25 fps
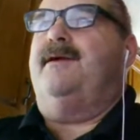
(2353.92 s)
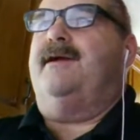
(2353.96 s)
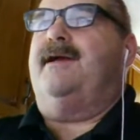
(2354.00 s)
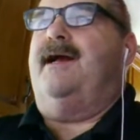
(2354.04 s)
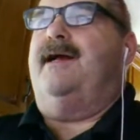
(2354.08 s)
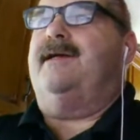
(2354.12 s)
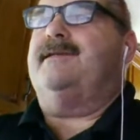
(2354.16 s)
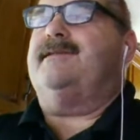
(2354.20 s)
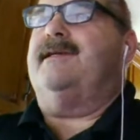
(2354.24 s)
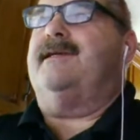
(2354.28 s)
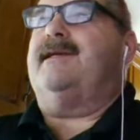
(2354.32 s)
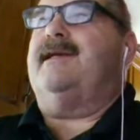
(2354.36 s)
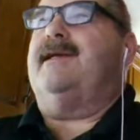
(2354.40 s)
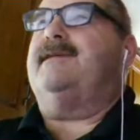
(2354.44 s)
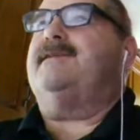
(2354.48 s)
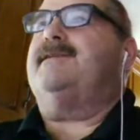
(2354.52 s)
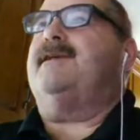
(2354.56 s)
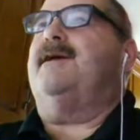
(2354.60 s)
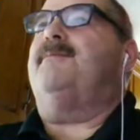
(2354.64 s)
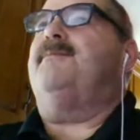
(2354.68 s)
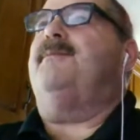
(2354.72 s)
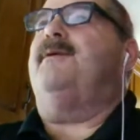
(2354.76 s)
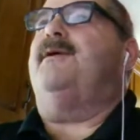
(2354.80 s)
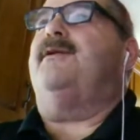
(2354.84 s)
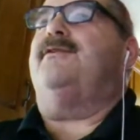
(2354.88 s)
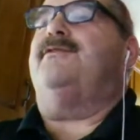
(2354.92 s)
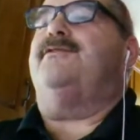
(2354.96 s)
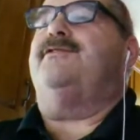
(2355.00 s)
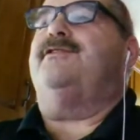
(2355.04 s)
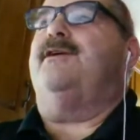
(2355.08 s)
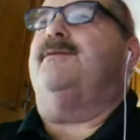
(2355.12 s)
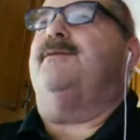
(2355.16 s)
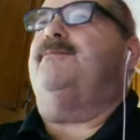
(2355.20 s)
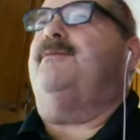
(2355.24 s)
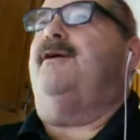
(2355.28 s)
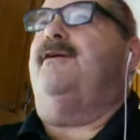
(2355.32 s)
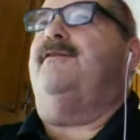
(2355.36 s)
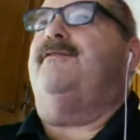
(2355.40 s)
But guys, I guess I better
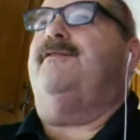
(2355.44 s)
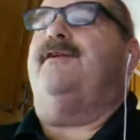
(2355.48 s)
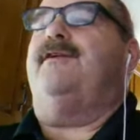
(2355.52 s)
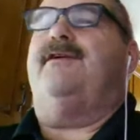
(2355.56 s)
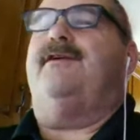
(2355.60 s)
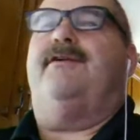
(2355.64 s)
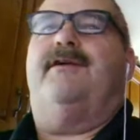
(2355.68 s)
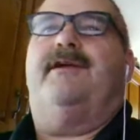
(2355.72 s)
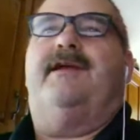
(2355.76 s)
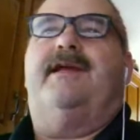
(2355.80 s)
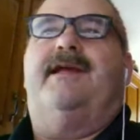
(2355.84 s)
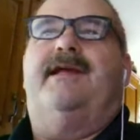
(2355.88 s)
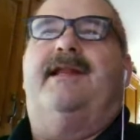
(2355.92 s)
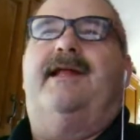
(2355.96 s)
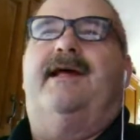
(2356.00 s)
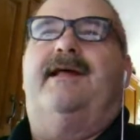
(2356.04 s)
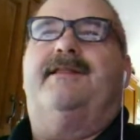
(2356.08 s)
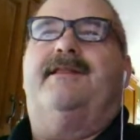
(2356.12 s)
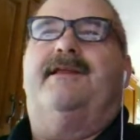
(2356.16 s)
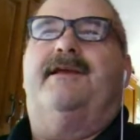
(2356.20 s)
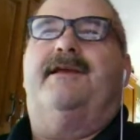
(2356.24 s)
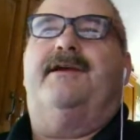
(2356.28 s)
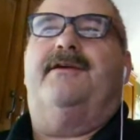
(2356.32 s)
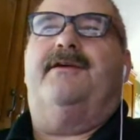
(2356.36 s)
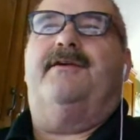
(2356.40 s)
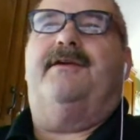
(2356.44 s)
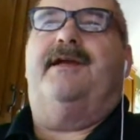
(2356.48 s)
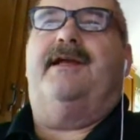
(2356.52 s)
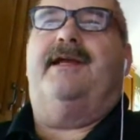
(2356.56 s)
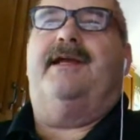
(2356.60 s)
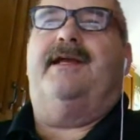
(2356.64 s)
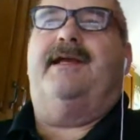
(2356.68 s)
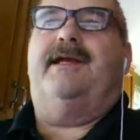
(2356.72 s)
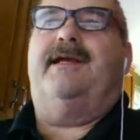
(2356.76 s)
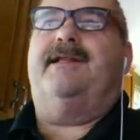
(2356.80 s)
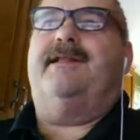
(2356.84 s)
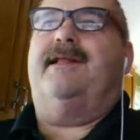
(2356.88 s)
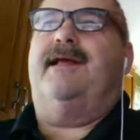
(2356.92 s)
jump off here and get out there
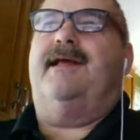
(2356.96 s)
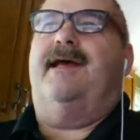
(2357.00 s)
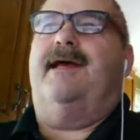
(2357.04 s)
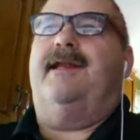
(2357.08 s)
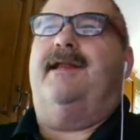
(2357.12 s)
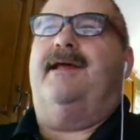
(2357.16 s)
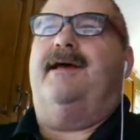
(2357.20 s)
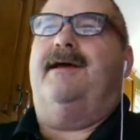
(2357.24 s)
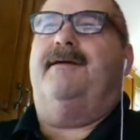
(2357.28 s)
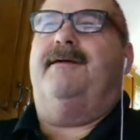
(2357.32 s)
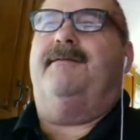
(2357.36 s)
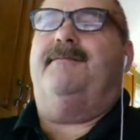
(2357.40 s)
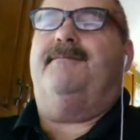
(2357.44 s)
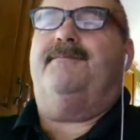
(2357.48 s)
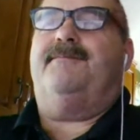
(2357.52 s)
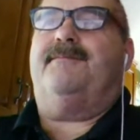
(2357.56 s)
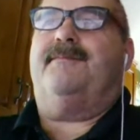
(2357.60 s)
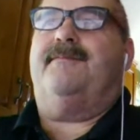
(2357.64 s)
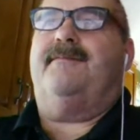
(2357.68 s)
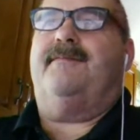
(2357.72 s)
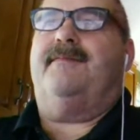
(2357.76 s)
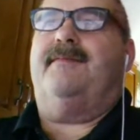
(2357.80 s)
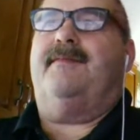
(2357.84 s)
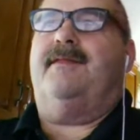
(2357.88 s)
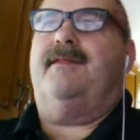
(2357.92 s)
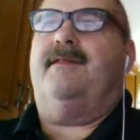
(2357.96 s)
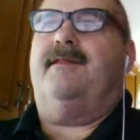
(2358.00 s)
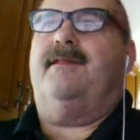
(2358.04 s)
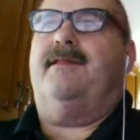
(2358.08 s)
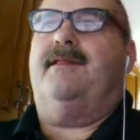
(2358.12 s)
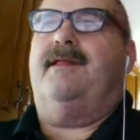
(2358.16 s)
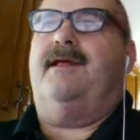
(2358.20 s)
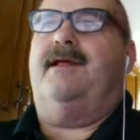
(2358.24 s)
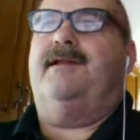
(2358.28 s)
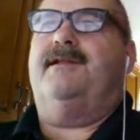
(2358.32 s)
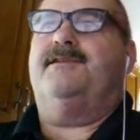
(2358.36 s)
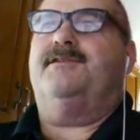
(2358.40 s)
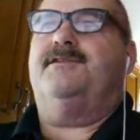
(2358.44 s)
and get that
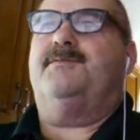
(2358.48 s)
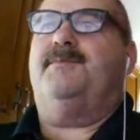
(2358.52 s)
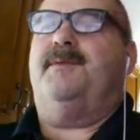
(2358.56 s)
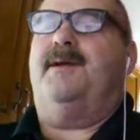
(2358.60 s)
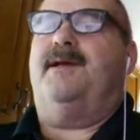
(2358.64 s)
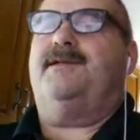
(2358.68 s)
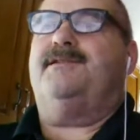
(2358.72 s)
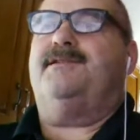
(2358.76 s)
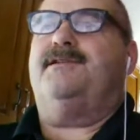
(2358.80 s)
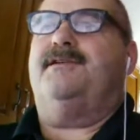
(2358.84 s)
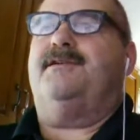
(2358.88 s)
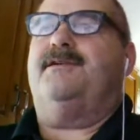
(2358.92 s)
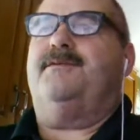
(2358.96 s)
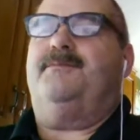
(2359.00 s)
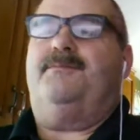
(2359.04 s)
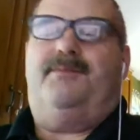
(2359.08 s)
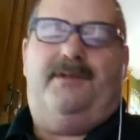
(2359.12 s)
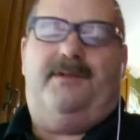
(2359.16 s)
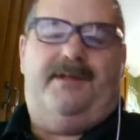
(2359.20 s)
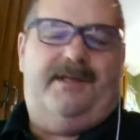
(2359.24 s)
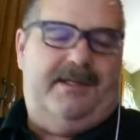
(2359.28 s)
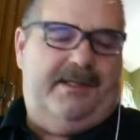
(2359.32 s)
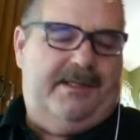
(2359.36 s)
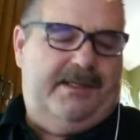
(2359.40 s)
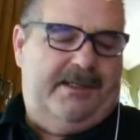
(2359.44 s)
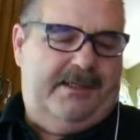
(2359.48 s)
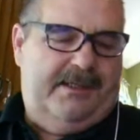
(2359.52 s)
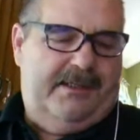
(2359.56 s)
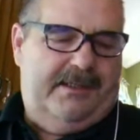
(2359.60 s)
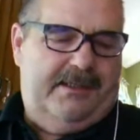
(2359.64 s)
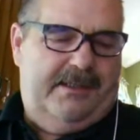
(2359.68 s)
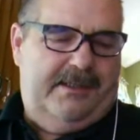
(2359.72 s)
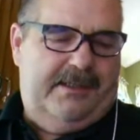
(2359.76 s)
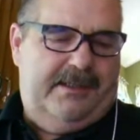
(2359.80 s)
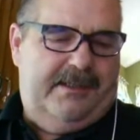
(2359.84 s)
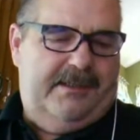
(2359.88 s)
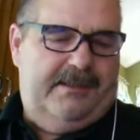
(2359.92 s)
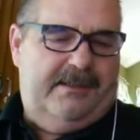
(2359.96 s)
an inspection
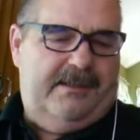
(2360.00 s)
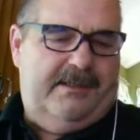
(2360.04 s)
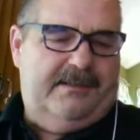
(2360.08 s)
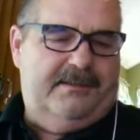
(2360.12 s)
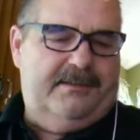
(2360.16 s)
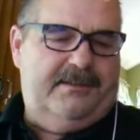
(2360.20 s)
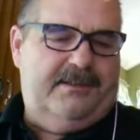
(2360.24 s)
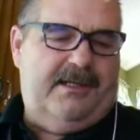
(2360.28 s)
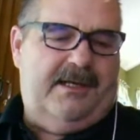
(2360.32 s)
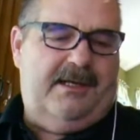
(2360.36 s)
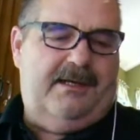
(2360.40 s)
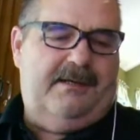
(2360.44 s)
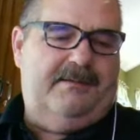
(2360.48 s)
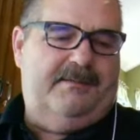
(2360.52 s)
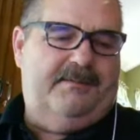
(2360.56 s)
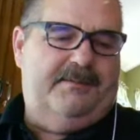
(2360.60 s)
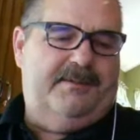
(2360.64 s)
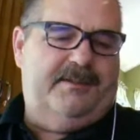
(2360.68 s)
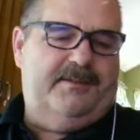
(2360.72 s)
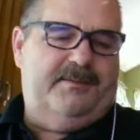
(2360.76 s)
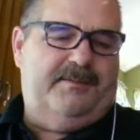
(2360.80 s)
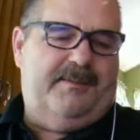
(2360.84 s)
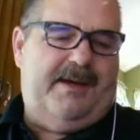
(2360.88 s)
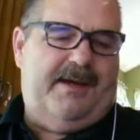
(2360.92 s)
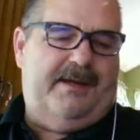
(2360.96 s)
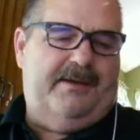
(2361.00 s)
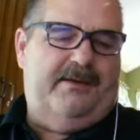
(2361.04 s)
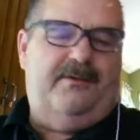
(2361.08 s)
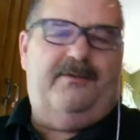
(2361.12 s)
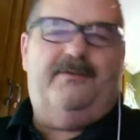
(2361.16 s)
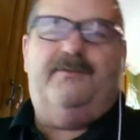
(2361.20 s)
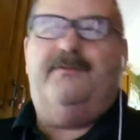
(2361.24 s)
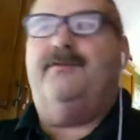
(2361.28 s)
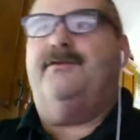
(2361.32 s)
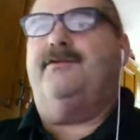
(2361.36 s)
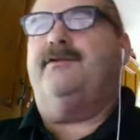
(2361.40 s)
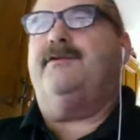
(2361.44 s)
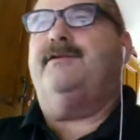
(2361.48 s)
completed. And lunchtime is about
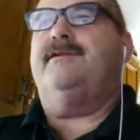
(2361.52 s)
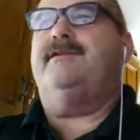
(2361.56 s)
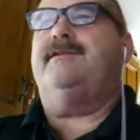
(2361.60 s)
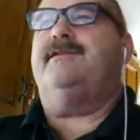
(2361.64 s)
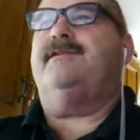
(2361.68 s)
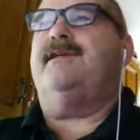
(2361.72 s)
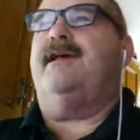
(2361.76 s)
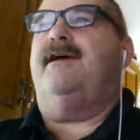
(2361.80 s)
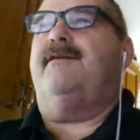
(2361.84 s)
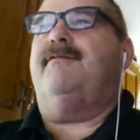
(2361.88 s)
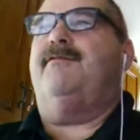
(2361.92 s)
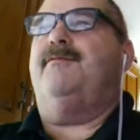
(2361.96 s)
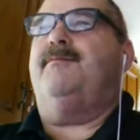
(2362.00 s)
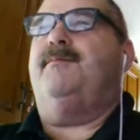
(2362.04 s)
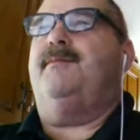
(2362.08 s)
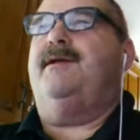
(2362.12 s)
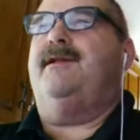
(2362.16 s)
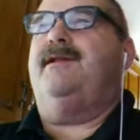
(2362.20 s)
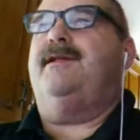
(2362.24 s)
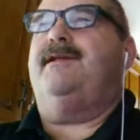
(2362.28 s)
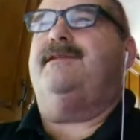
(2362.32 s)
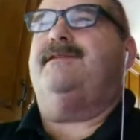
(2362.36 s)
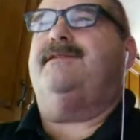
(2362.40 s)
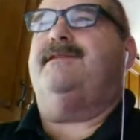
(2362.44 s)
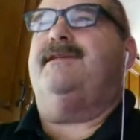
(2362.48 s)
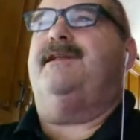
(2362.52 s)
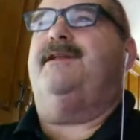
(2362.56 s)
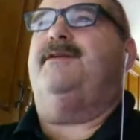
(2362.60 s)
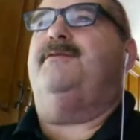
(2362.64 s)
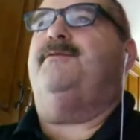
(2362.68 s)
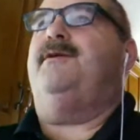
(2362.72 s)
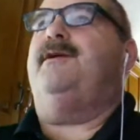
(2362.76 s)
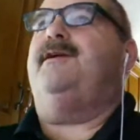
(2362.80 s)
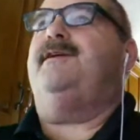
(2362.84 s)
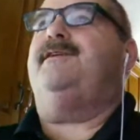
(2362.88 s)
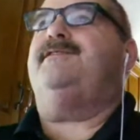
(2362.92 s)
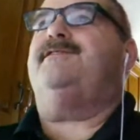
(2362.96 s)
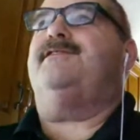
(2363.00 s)
over in 7 minutes
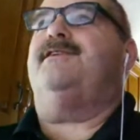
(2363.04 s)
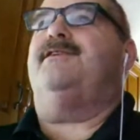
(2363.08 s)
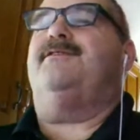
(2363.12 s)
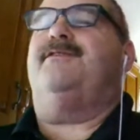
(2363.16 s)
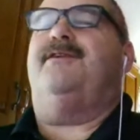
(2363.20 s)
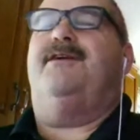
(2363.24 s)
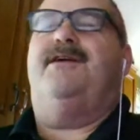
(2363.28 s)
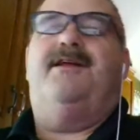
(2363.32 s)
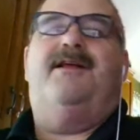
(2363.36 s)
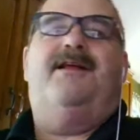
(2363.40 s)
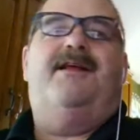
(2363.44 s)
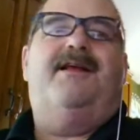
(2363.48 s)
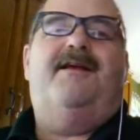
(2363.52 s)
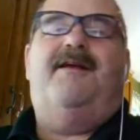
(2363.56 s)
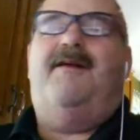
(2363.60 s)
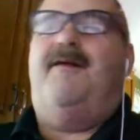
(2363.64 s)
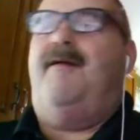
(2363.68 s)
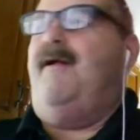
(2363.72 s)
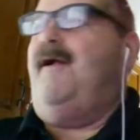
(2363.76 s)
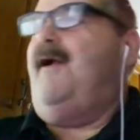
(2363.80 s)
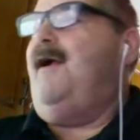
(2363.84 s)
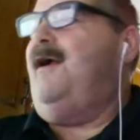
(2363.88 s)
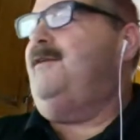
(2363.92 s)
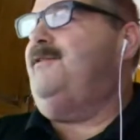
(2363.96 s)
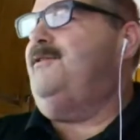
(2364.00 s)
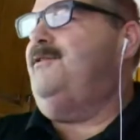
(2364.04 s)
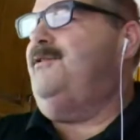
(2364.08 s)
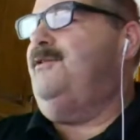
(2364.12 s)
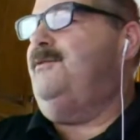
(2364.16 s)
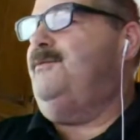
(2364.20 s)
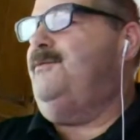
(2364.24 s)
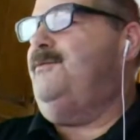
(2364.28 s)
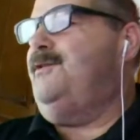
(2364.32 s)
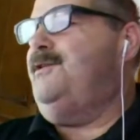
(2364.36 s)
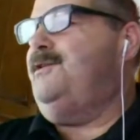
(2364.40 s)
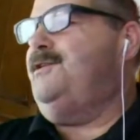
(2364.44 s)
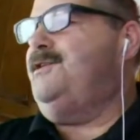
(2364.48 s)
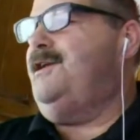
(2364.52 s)
anyway. So I do
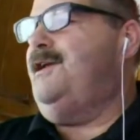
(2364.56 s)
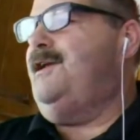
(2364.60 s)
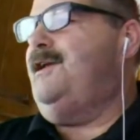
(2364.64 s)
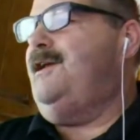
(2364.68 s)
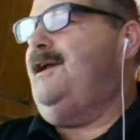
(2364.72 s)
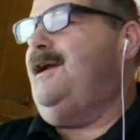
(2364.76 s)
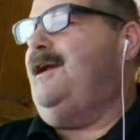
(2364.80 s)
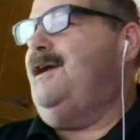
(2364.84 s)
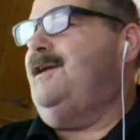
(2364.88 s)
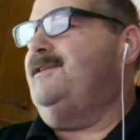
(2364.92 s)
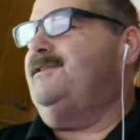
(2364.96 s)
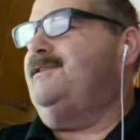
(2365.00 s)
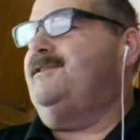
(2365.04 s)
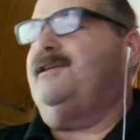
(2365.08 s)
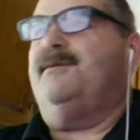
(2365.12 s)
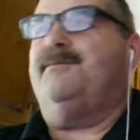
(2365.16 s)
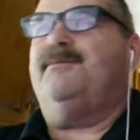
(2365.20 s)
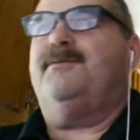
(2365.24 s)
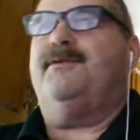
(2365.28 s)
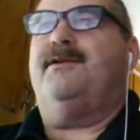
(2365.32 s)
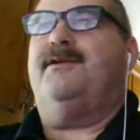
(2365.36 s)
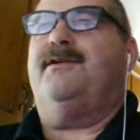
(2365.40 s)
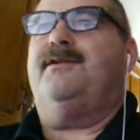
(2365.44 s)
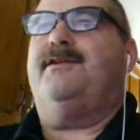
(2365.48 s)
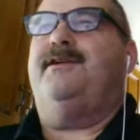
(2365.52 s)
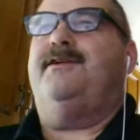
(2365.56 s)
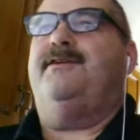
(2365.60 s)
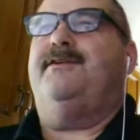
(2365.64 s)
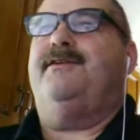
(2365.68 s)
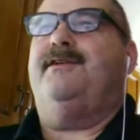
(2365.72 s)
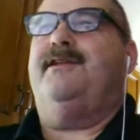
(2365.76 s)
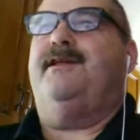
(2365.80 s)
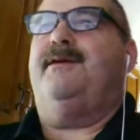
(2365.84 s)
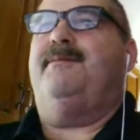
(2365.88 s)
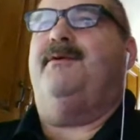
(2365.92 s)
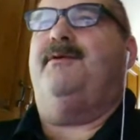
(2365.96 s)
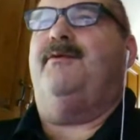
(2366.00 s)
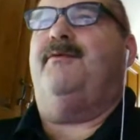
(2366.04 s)
appreciate you guys jumping on here
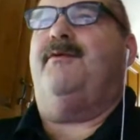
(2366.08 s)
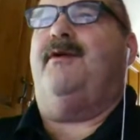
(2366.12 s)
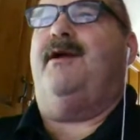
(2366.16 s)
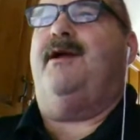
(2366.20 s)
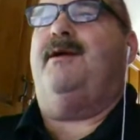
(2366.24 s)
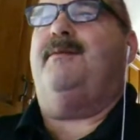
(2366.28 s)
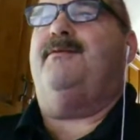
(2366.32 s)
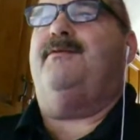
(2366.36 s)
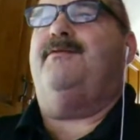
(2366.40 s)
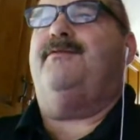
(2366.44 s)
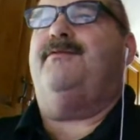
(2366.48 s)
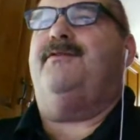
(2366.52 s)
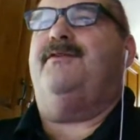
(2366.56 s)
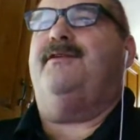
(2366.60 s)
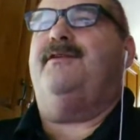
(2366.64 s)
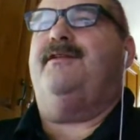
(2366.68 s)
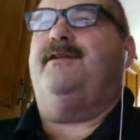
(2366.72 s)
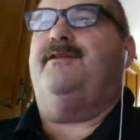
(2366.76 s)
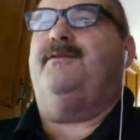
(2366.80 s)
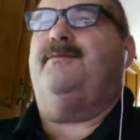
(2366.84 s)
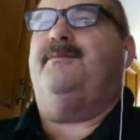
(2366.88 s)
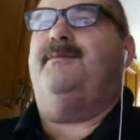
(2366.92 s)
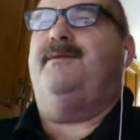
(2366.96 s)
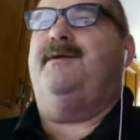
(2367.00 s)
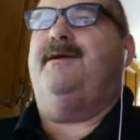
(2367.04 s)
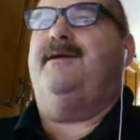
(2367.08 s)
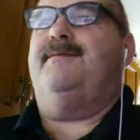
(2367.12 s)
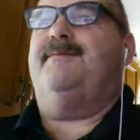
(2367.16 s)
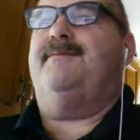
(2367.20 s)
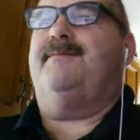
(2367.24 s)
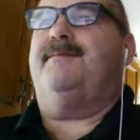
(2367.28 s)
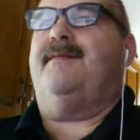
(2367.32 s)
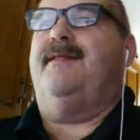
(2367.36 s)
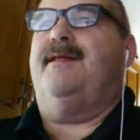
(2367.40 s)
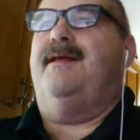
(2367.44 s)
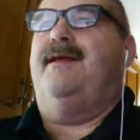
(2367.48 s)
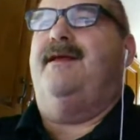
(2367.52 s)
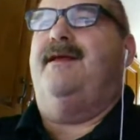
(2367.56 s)
and let me ramble for a little bit.